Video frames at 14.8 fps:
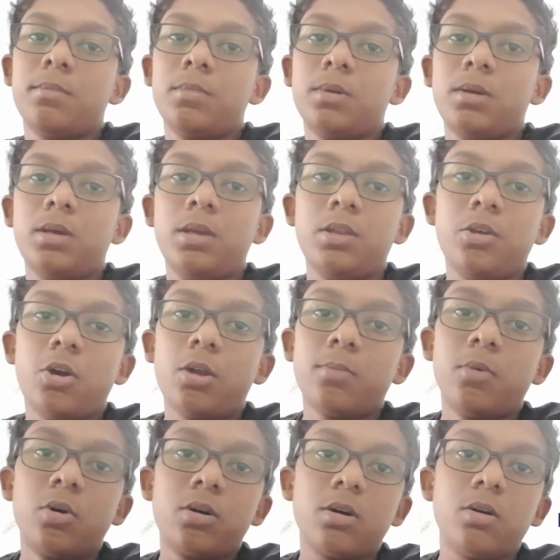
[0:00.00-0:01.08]
In your
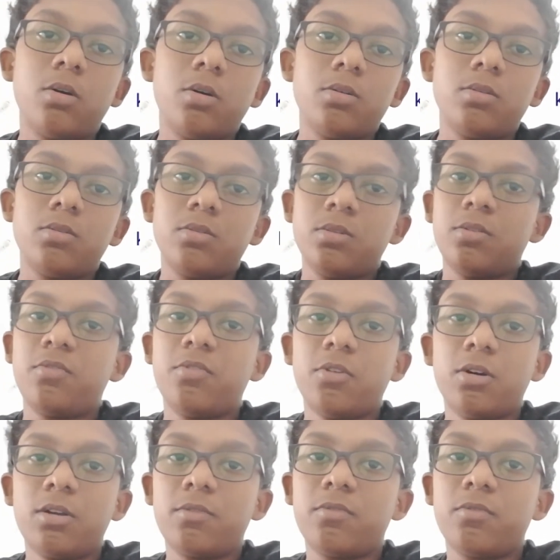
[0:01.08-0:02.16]
book, the
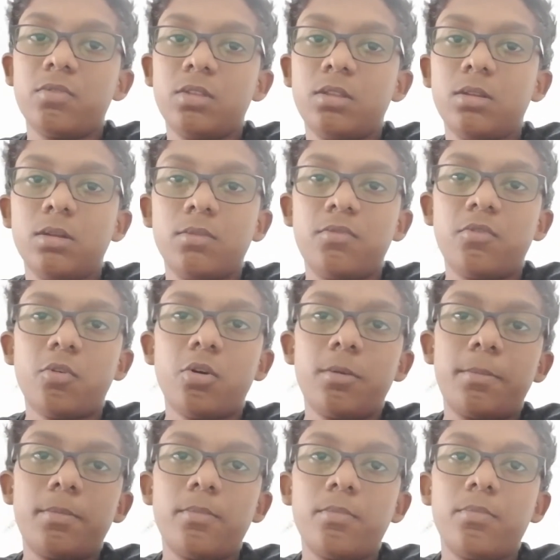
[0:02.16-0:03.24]
four
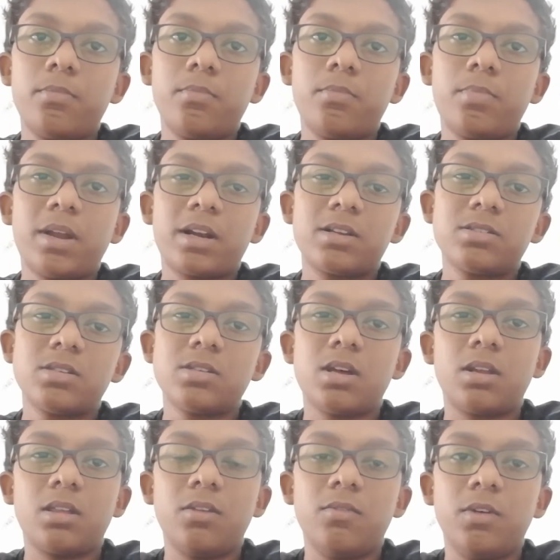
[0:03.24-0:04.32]
practices are
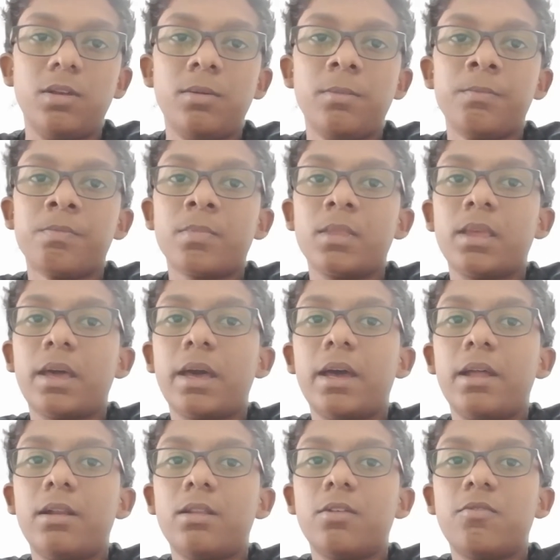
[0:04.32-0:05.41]
given,
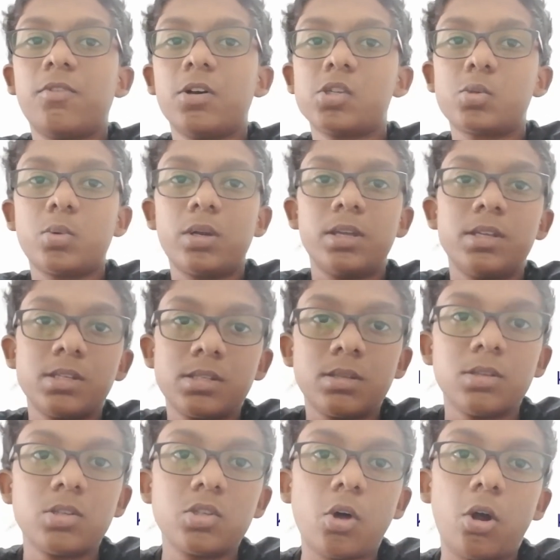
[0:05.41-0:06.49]
and the first one is
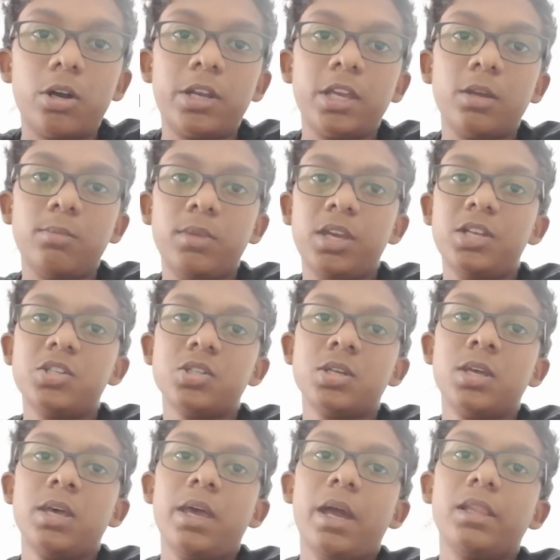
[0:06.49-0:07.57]
salting meat,
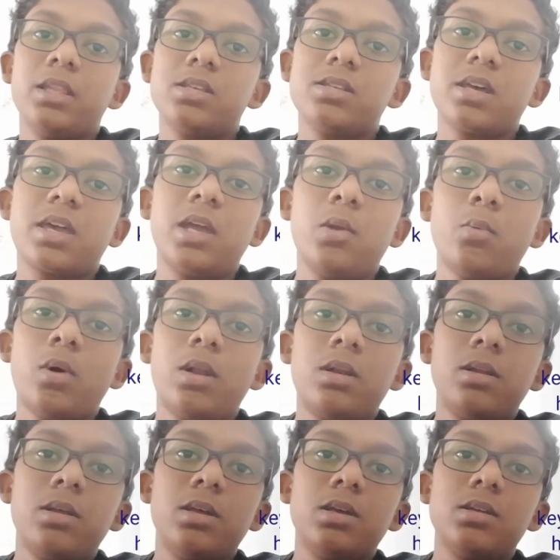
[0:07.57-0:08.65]
and the second
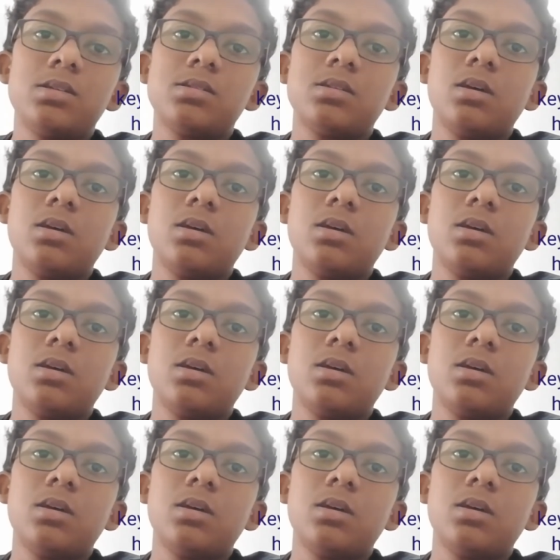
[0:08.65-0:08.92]
one is